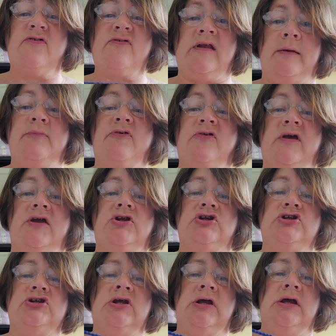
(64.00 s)
slip
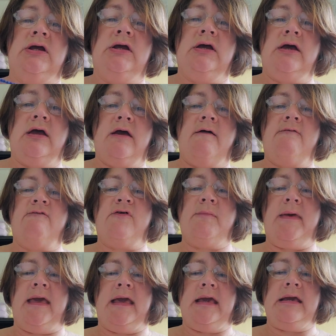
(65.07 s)
stitch. For
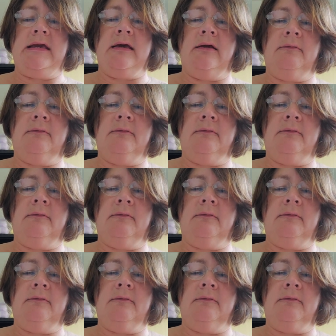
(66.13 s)
me,